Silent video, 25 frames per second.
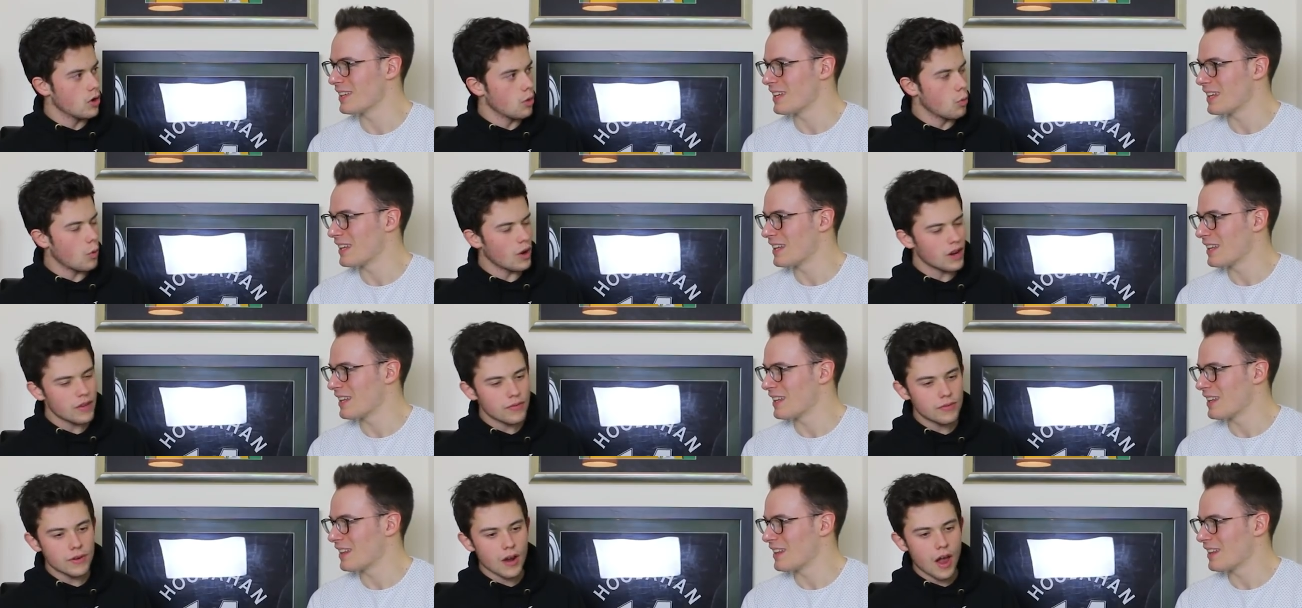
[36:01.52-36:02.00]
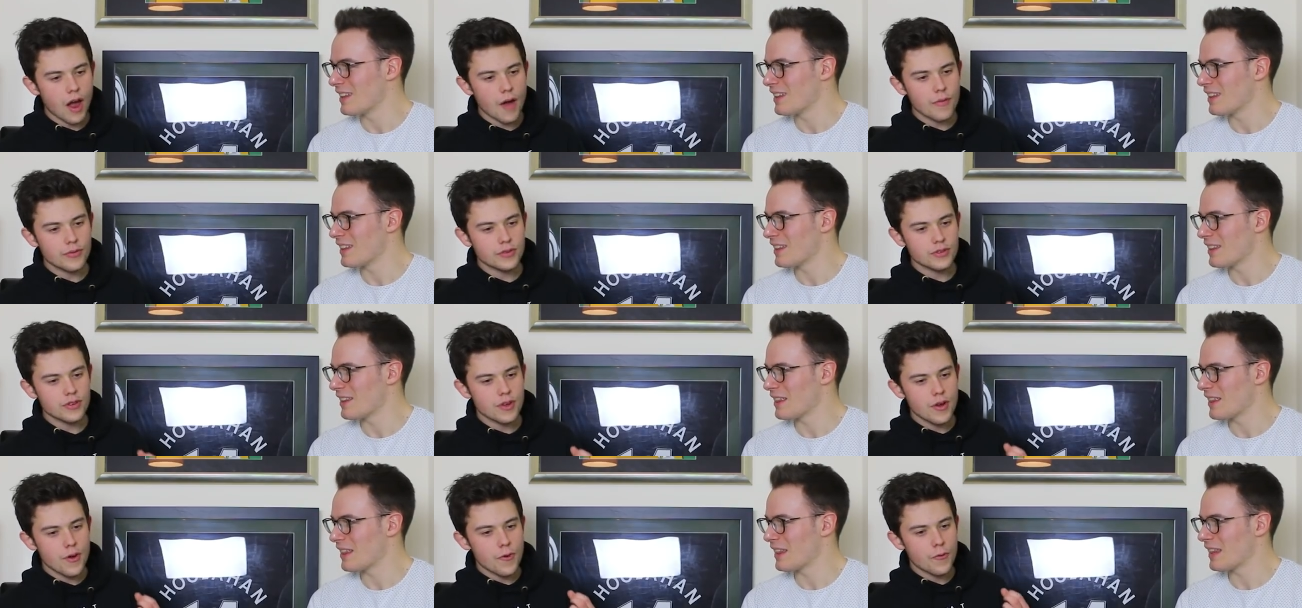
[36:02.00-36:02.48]
Speaker 1: One of
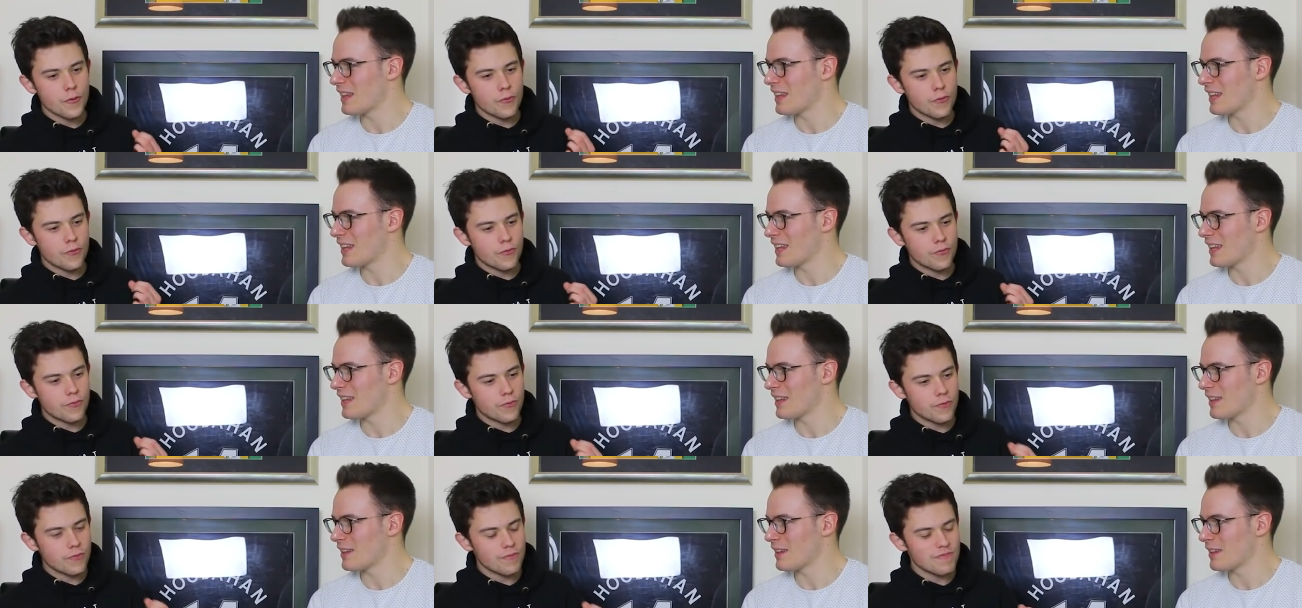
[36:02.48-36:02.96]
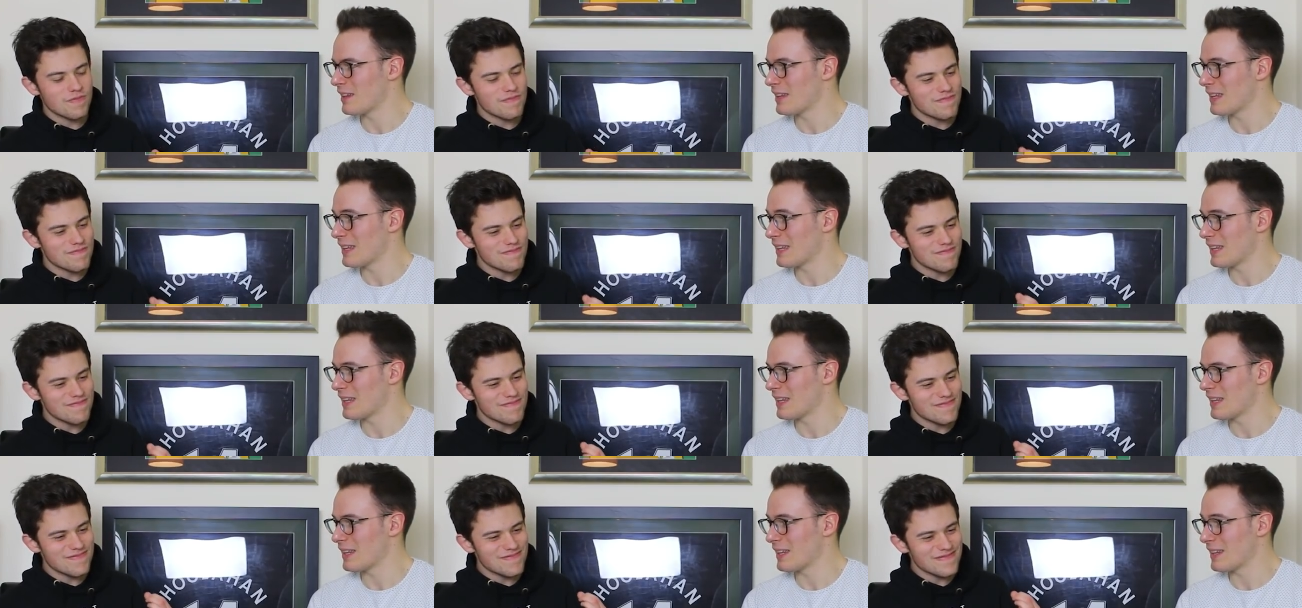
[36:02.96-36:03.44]
life's
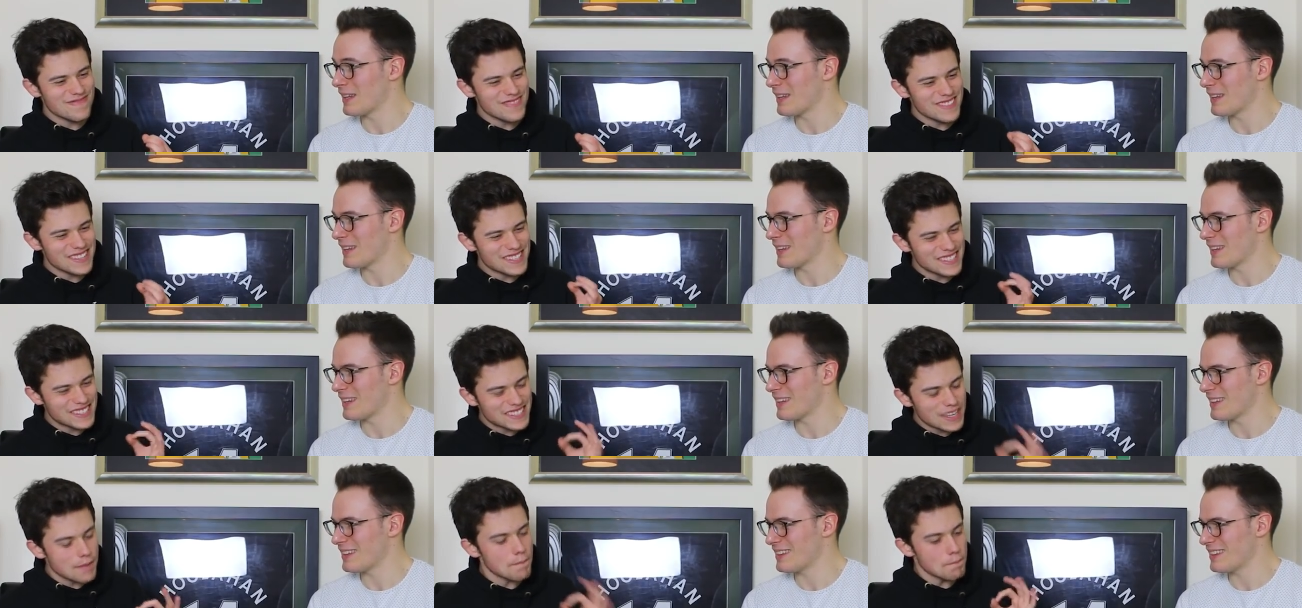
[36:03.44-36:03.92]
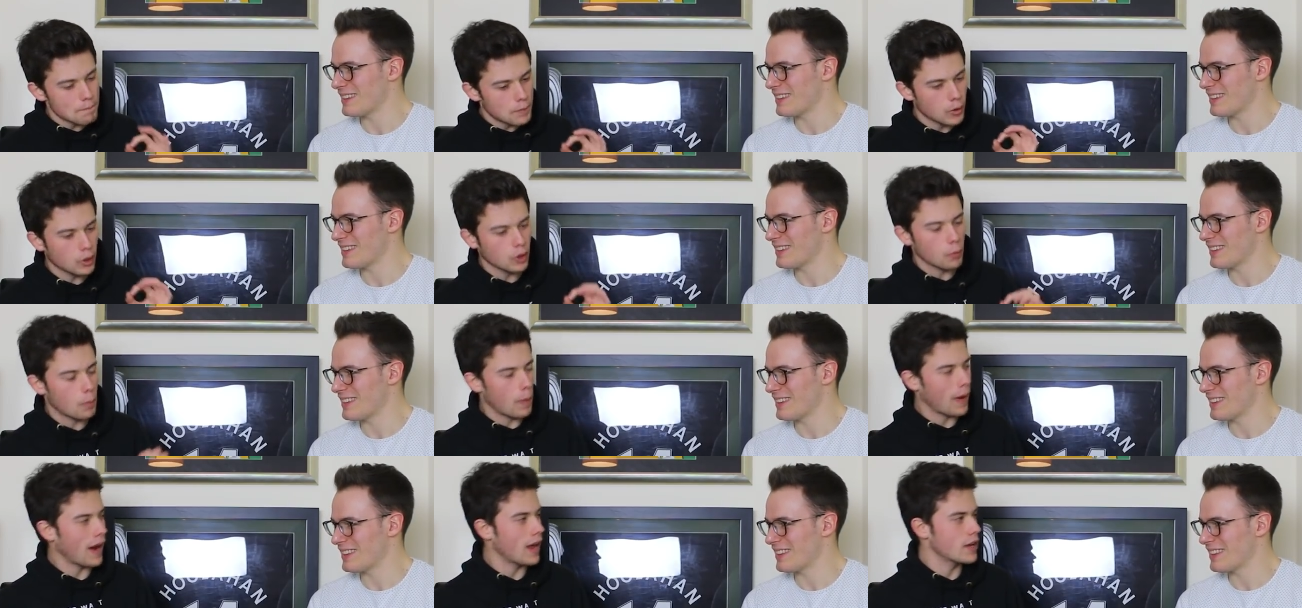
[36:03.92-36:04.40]

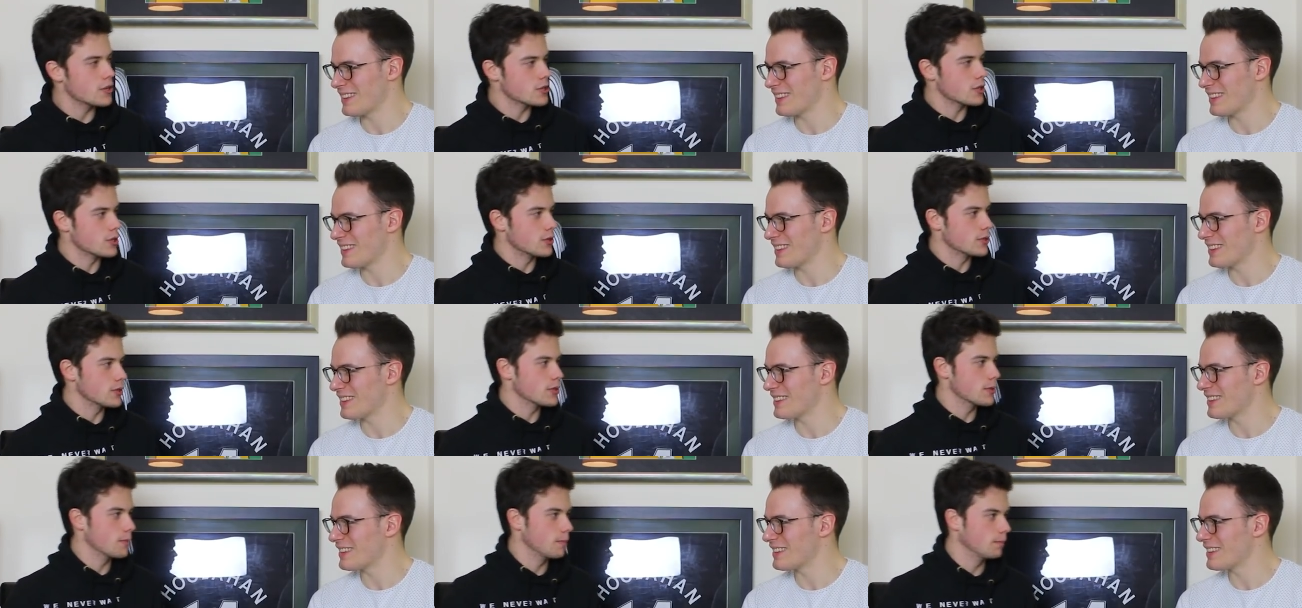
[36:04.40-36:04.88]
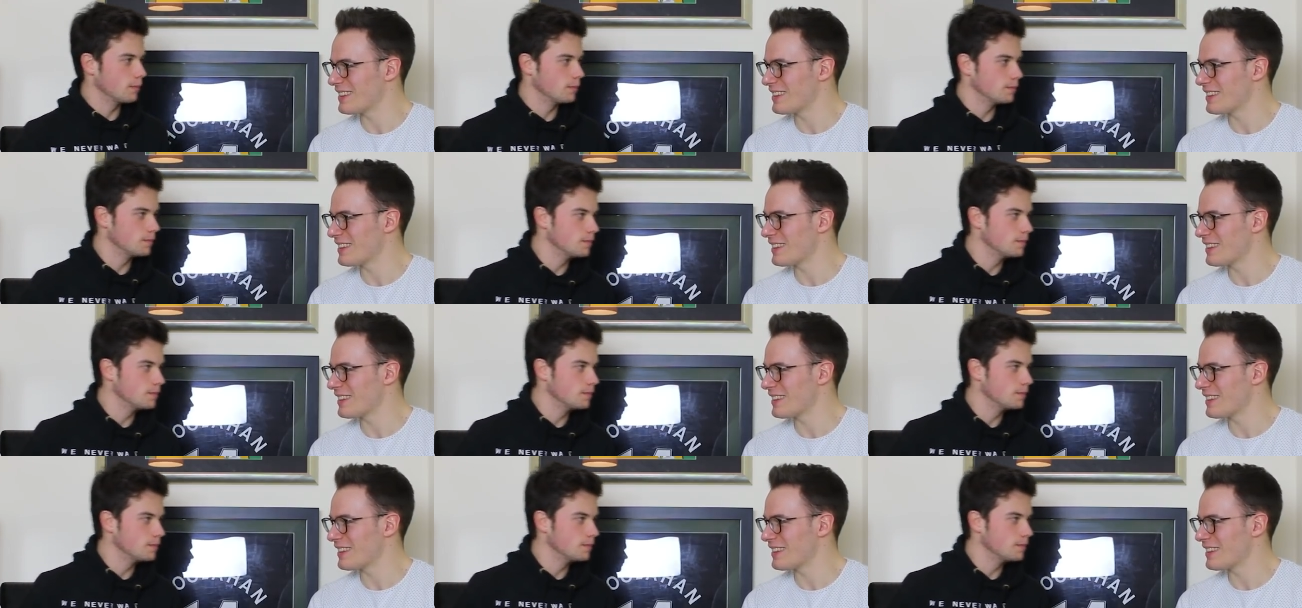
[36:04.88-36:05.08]
simple pleasures.